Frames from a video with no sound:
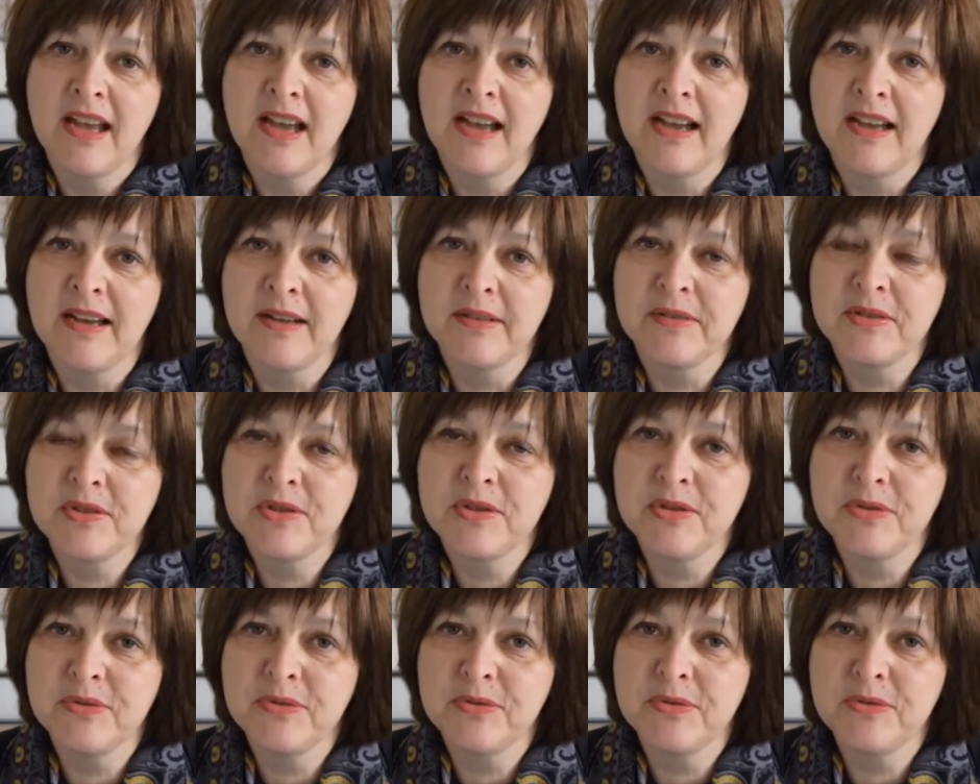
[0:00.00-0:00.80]
uh,
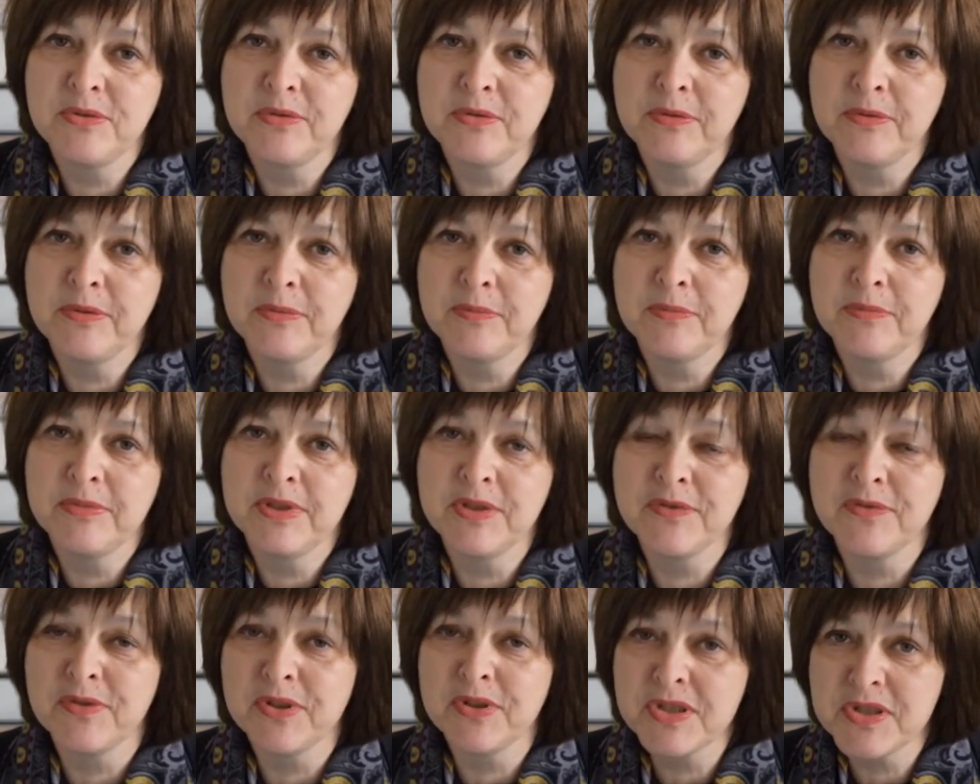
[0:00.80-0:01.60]
to
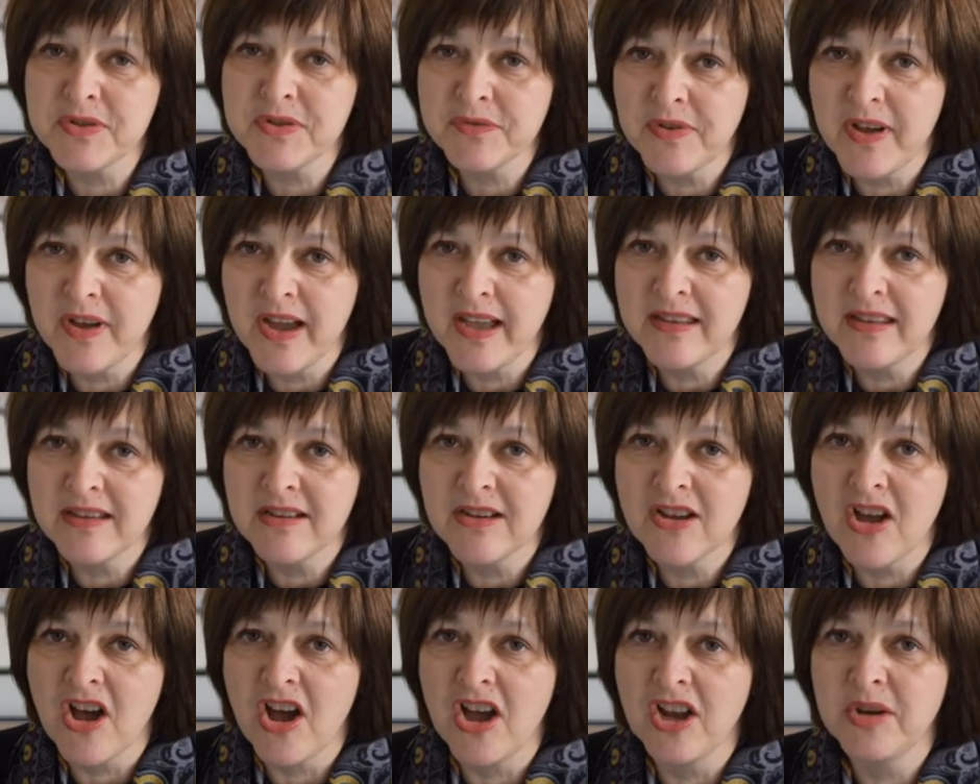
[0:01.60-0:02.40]
diversify the
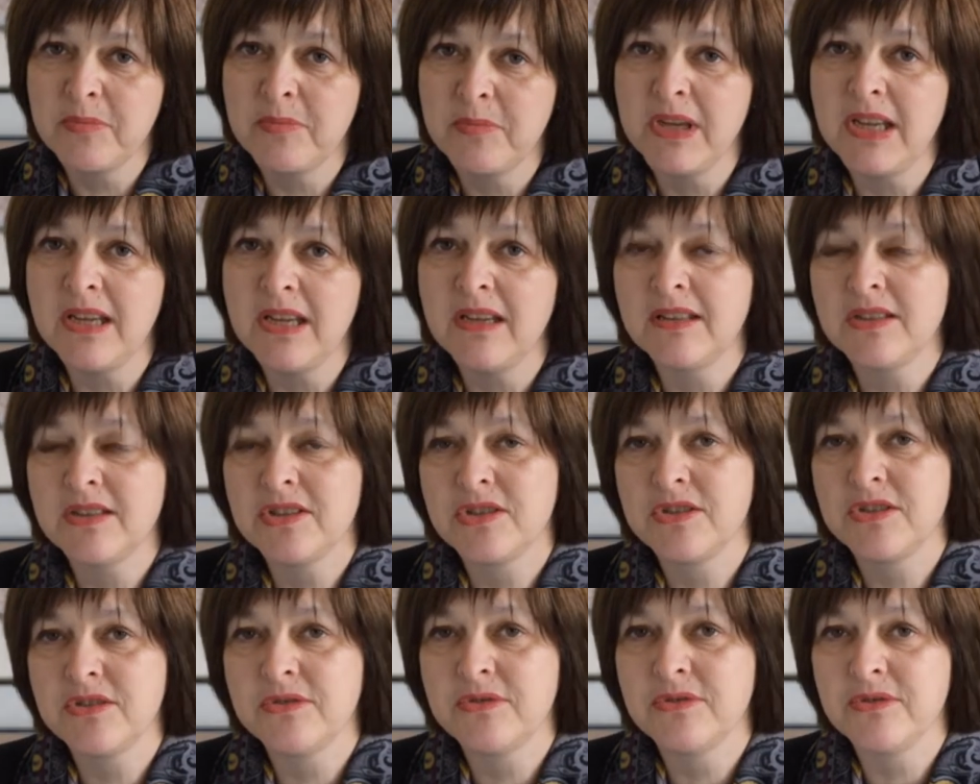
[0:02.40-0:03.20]
economy,
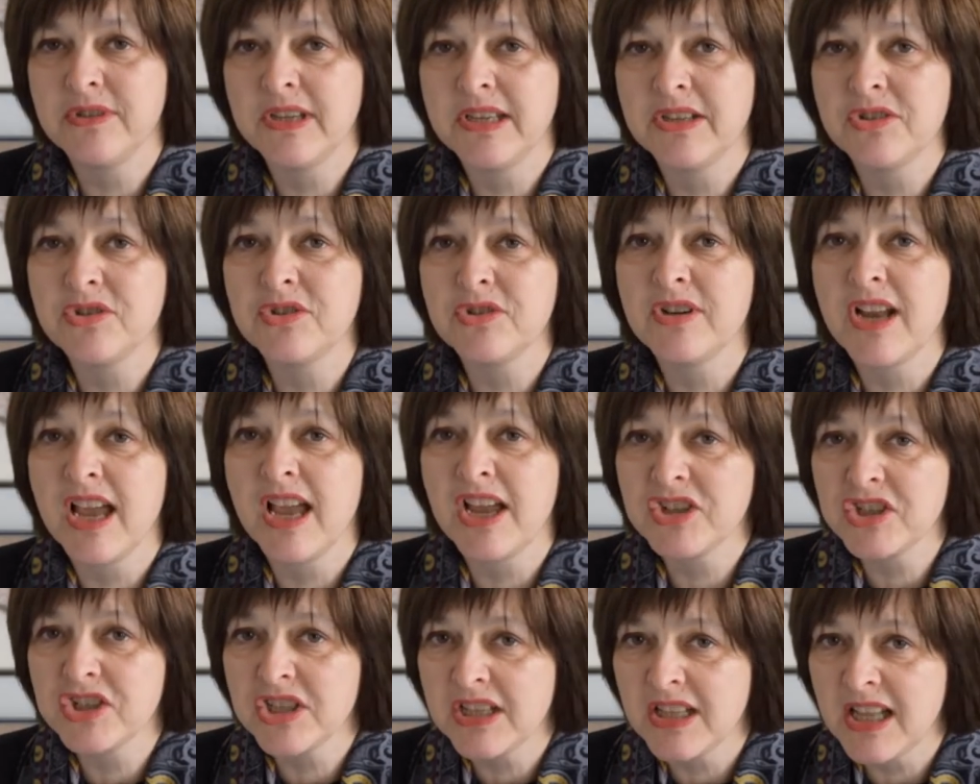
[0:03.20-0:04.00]
to
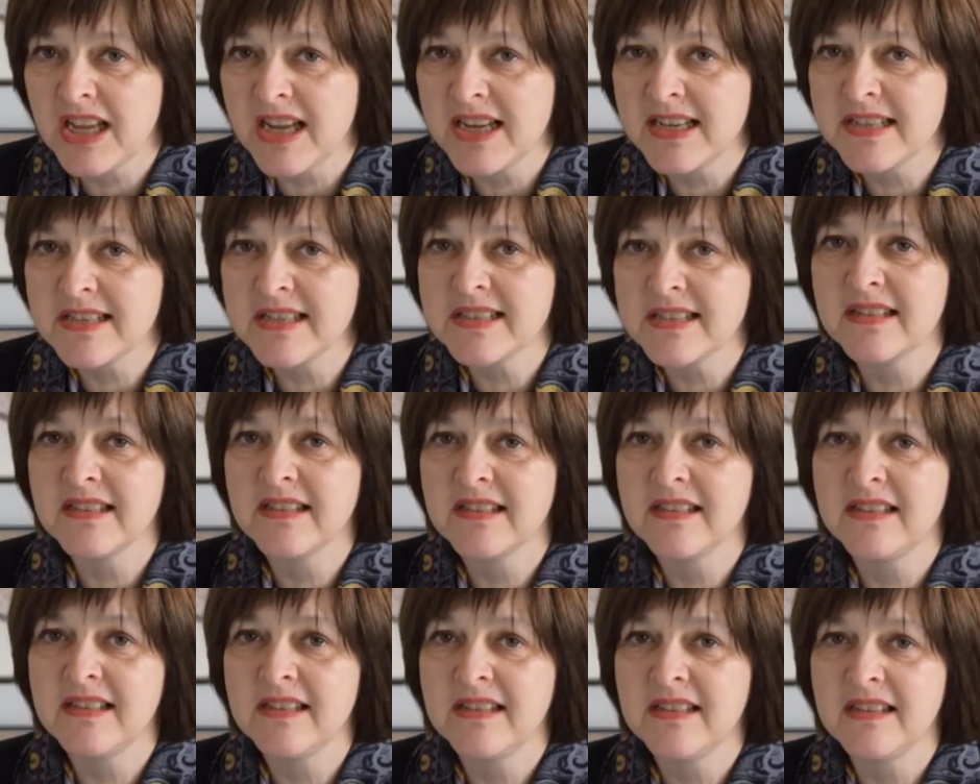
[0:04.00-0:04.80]
internationalize
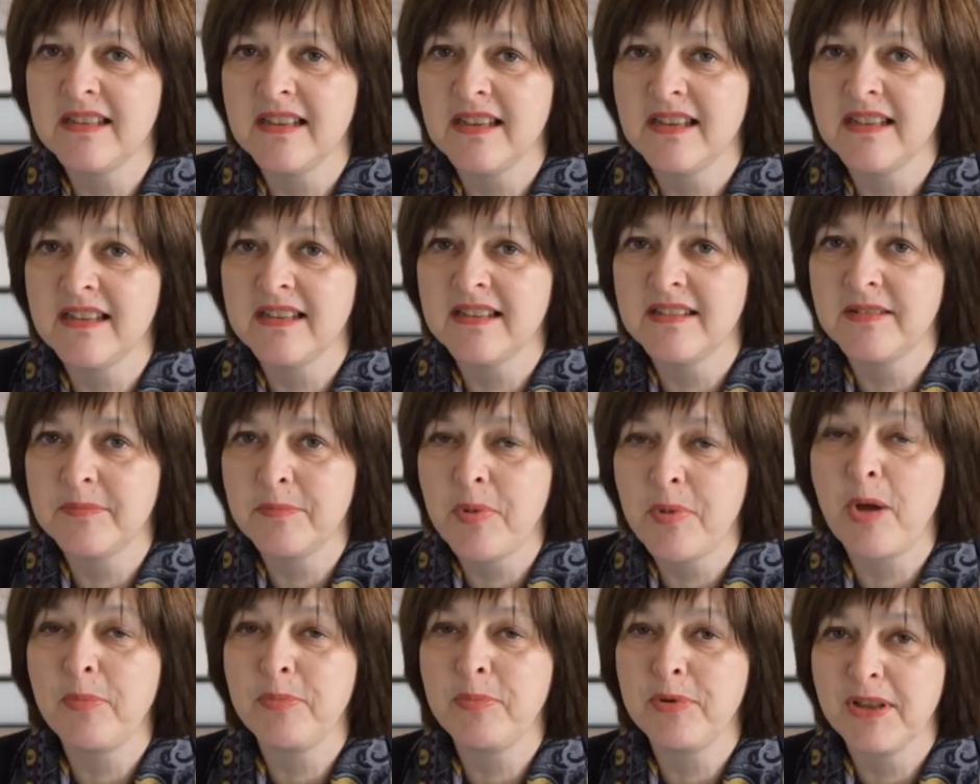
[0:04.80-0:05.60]
the uh,
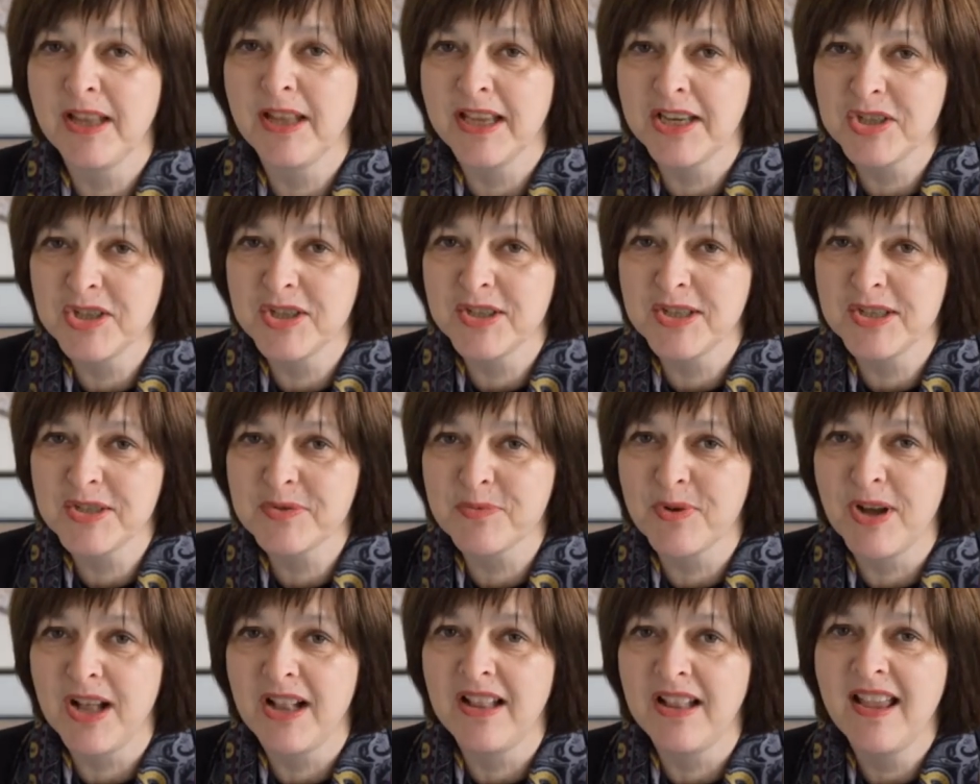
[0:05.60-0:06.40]
population
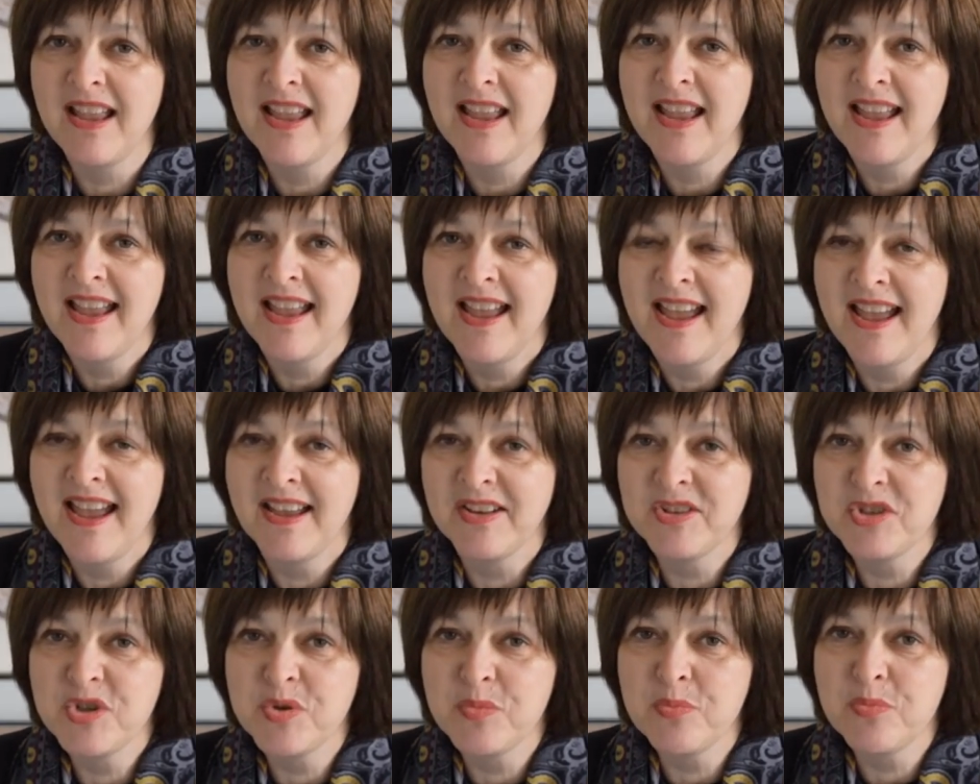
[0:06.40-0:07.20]
as well,
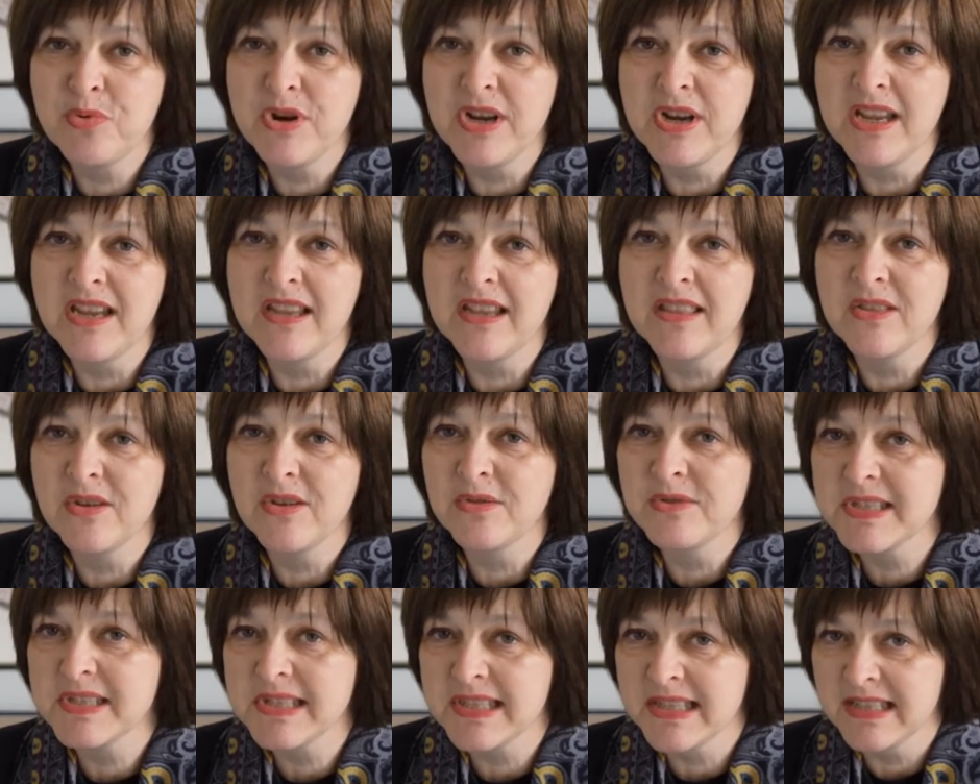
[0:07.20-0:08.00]
and to bring in
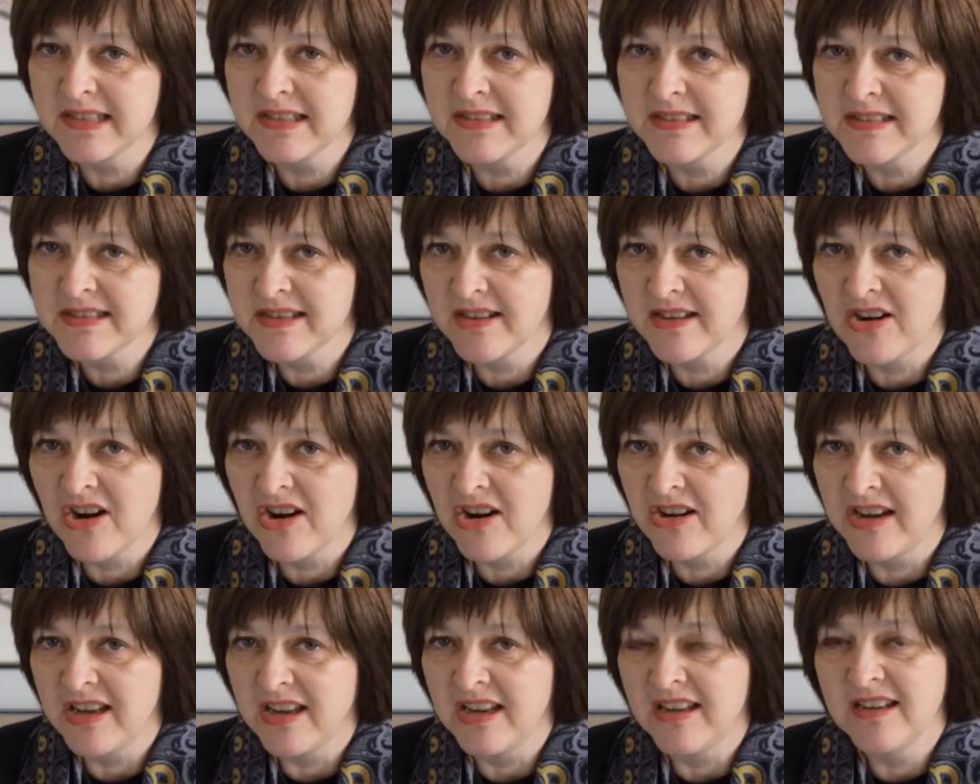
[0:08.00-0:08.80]
those skills that
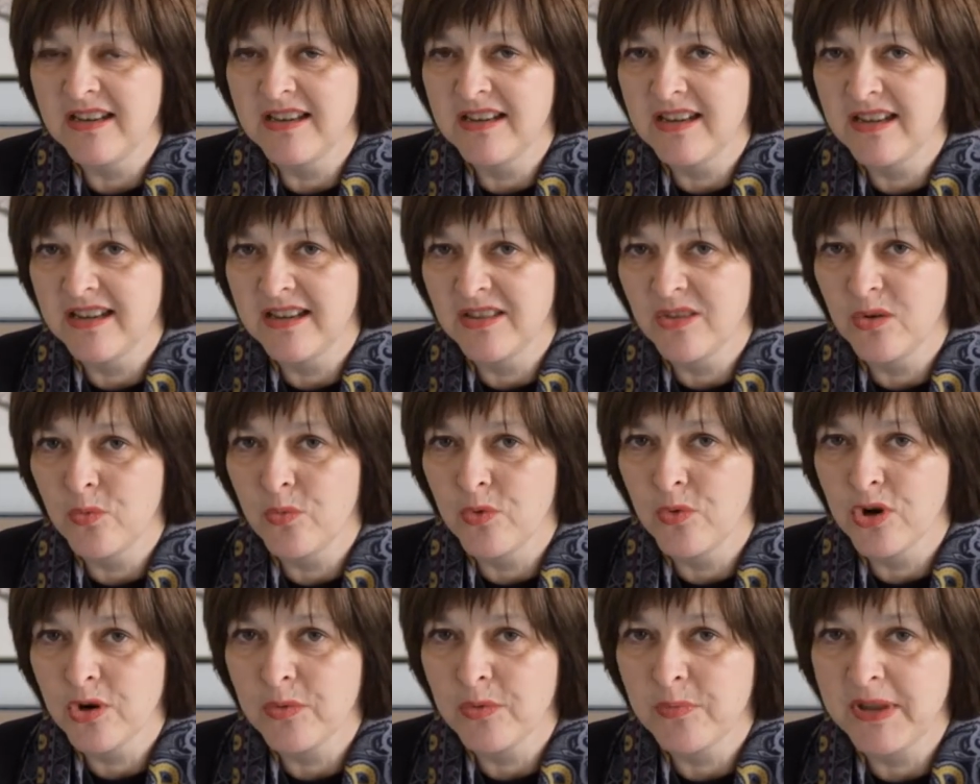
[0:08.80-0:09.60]
are needed in the
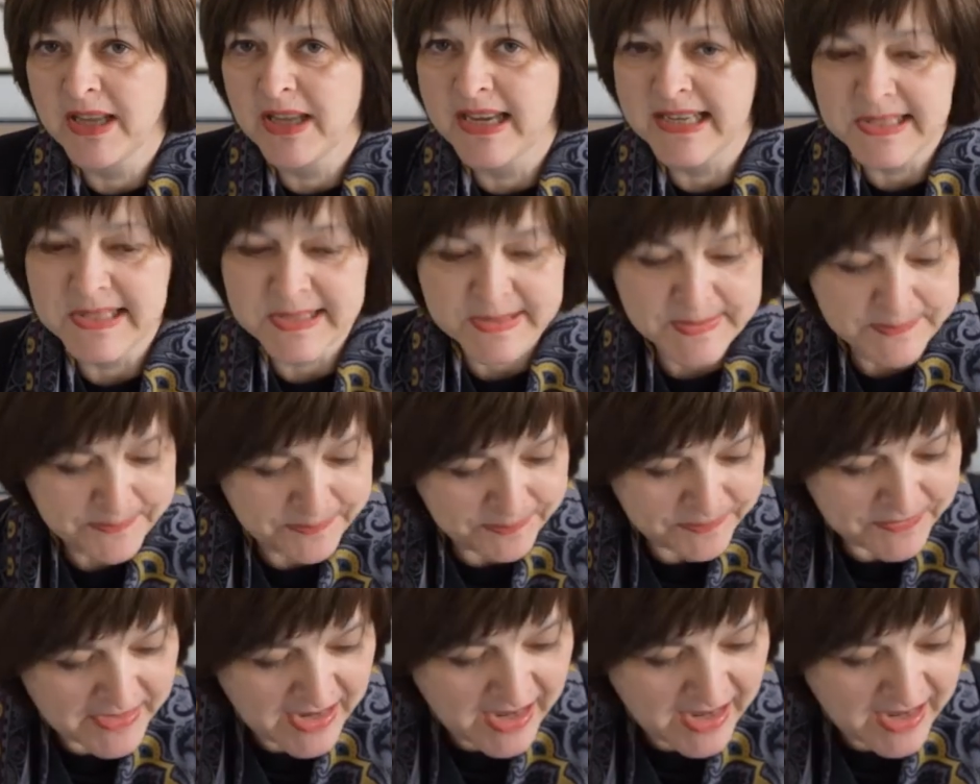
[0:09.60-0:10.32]
workplace.